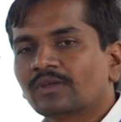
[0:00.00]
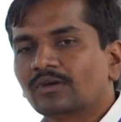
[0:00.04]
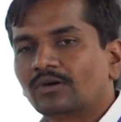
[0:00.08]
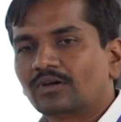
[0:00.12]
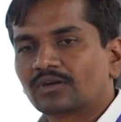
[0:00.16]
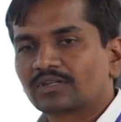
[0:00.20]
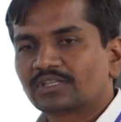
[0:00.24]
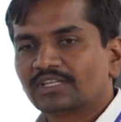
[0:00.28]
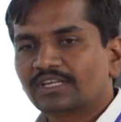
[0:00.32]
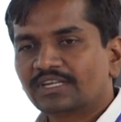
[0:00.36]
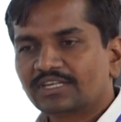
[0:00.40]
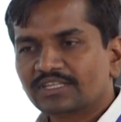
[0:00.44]

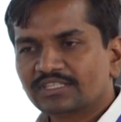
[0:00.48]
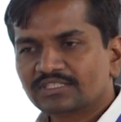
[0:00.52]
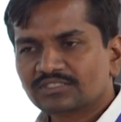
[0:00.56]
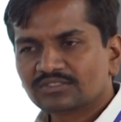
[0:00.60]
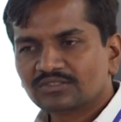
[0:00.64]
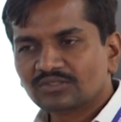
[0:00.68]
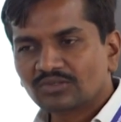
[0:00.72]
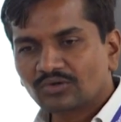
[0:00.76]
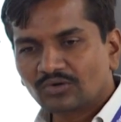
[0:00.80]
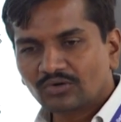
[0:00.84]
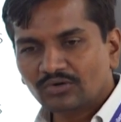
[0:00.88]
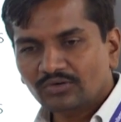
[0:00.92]
or there is
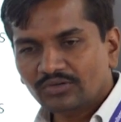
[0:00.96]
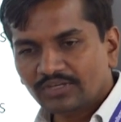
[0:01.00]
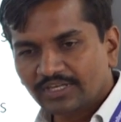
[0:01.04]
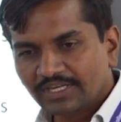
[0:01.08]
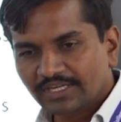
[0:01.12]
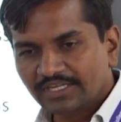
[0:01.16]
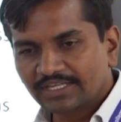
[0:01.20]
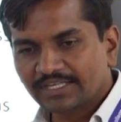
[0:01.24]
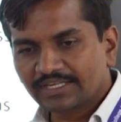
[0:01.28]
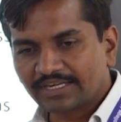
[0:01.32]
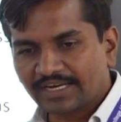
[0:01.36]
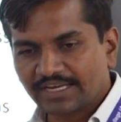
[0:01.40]
no
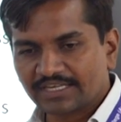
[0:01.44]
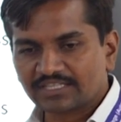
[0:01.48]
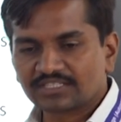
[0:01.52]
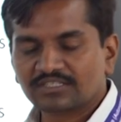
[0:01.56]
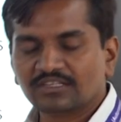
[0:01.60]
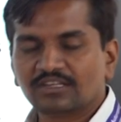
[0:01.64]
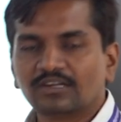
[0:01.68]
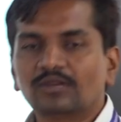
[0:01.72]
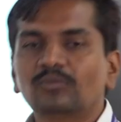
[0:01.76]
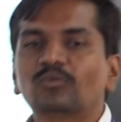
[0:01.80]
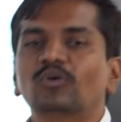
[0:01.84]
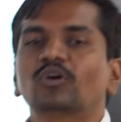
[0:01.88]
any
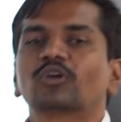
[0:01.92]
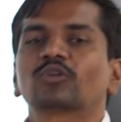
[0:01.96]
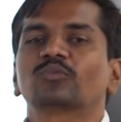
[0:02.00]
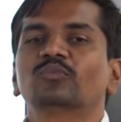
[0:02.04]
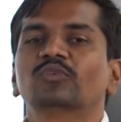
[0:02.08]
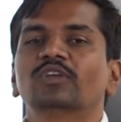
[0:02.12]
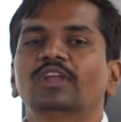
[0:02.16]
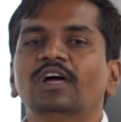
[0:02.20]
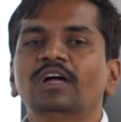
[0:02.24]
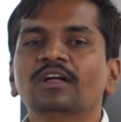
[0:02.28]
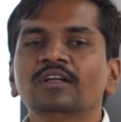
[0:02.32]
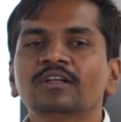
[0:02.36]
rational
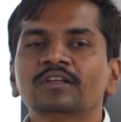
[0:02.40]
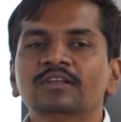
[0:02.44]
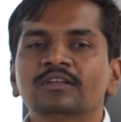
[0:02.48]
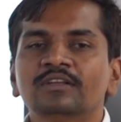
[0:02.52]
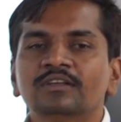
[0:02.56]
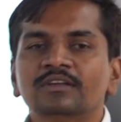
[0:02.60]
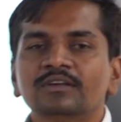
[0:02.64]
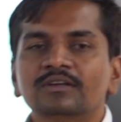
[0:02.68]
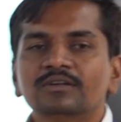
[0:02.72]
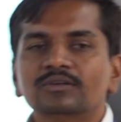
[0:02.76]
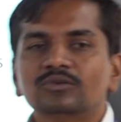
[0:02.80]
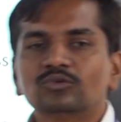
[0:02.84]
formula
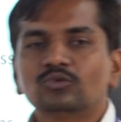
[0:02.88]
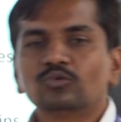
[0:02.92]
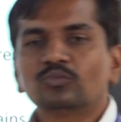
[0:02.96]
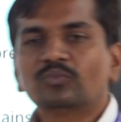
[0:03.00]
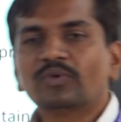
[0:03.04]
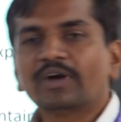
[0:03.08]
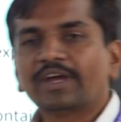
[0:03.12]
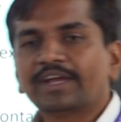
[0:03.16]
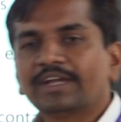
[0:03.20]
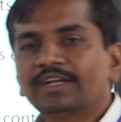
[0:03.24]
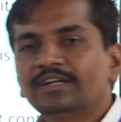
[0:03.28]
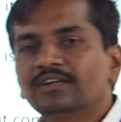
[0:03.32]
to
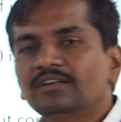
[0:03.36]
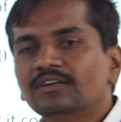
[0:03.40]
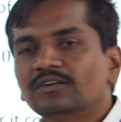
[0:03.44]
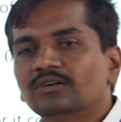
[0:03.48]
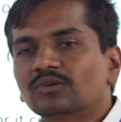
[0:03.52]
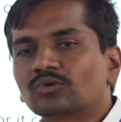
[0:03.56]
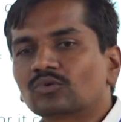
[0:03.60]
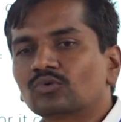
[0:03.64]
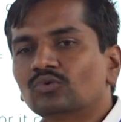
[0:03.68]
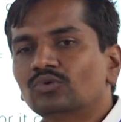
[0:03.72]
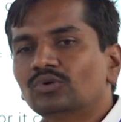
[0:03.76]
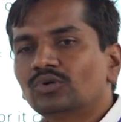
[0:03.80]
find
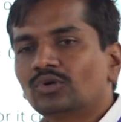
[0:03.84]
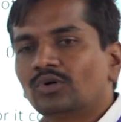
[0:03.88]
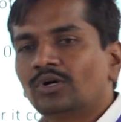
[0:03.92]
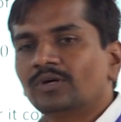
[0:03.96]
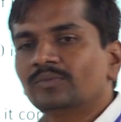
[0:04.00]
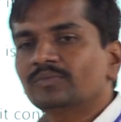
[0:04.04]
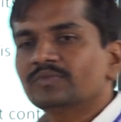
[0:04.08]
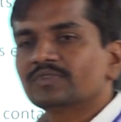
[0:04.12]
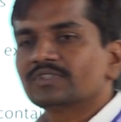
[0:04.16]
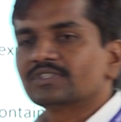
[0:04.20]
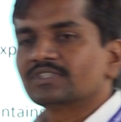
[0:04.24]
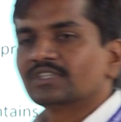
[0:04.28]
root
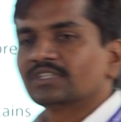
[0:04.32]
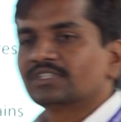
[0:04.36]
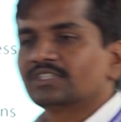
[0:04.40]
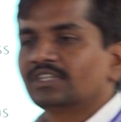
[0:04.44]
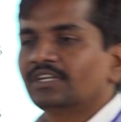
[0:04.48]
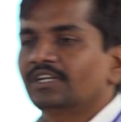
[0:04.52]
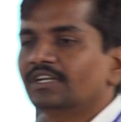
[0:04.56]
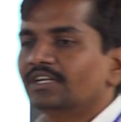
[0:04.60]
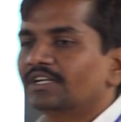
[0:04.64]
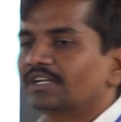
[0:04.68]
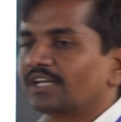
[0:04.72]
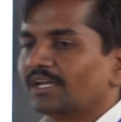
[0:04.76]
of such
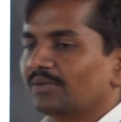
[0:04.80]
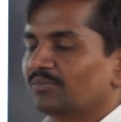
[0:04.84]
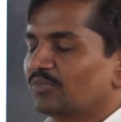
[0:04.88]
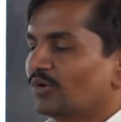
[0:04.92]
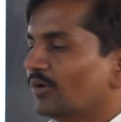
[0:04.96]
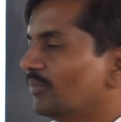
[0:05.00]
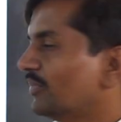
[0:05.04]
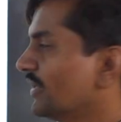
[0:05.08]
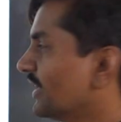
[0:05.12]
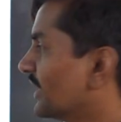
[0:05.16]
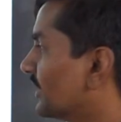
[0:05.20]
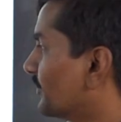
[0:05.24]
a type
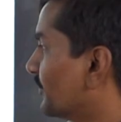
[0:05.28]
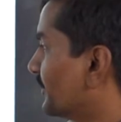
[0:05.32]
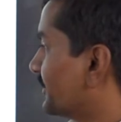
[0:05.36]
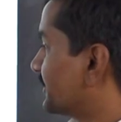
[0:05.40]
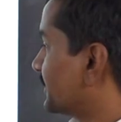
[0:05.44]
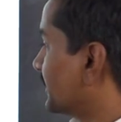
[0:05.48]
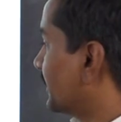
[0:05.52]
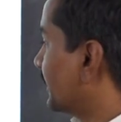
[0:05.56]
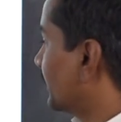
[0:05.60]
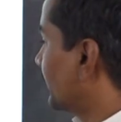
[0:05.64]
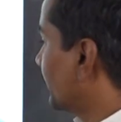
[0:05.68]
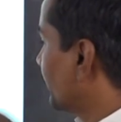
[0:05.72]
of
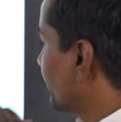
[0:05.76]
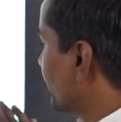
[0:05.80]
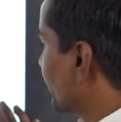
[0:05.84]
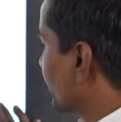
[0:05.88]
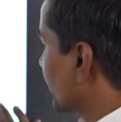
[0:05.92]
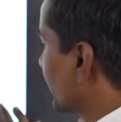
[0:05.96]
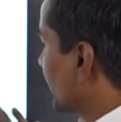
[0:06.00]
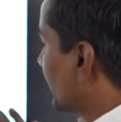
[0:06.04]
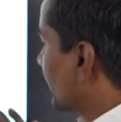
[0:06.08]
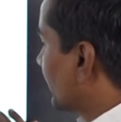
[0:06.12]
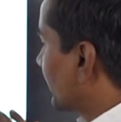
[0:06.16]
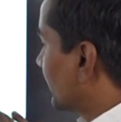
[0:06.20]
equation,
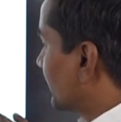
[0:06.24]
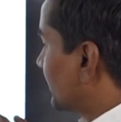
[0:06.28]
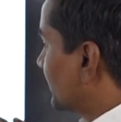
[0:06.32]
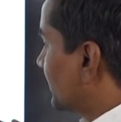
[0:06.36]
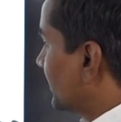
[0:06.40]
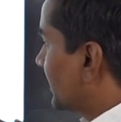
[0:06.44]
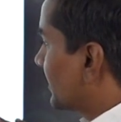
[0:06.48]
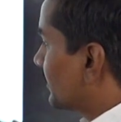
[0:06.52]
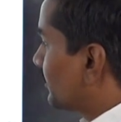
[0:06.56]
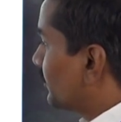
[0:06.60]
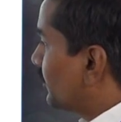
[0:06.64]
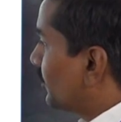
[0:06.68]
and
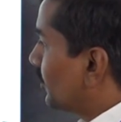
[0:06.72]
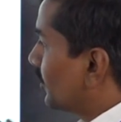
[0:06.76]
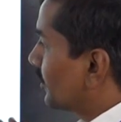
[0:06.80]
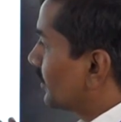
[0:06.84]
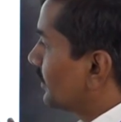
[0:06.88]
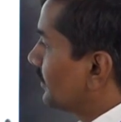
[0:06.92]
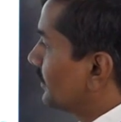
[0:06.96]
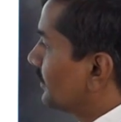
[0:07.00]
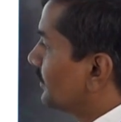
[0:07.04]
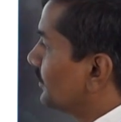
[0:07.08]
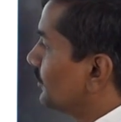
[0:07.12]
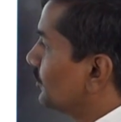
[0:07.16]

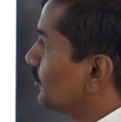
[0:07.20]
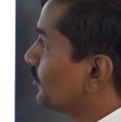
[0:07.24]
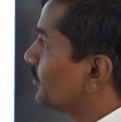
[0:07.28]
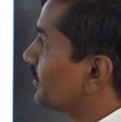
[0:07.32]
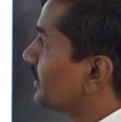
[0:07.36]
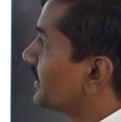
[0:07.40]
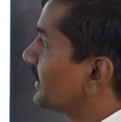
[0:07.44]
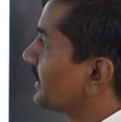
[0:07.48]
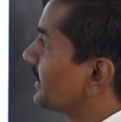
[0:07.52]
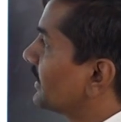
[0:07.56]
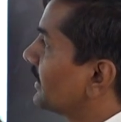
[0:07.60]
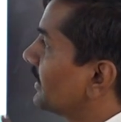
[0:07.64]
therefore
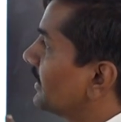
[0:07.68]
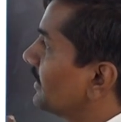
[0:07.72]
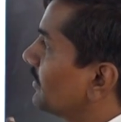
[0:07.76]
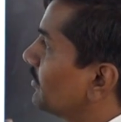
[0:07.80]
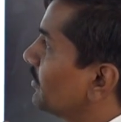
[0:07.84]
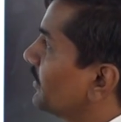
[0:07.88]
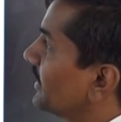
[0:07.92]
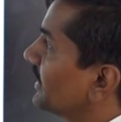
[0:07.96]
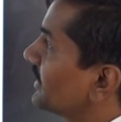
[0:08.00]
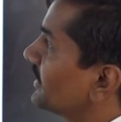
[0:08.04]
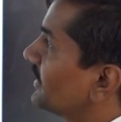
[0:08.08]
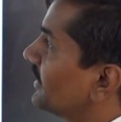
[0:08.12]
numerical
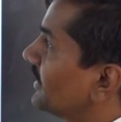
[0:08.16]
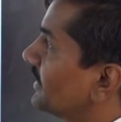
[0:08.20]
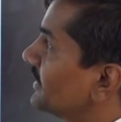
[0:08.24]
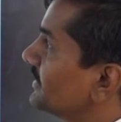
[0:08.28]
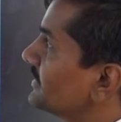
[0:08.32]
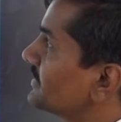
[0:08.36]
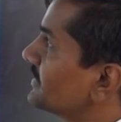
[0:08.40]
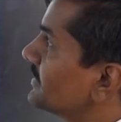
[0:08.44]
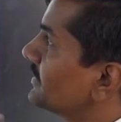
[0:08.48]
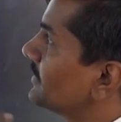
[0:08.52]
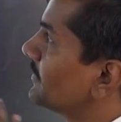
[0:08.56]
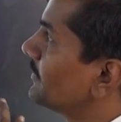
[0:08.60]

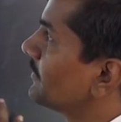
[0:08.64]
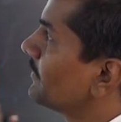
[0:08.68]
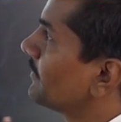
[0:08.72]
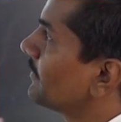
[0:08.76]
methods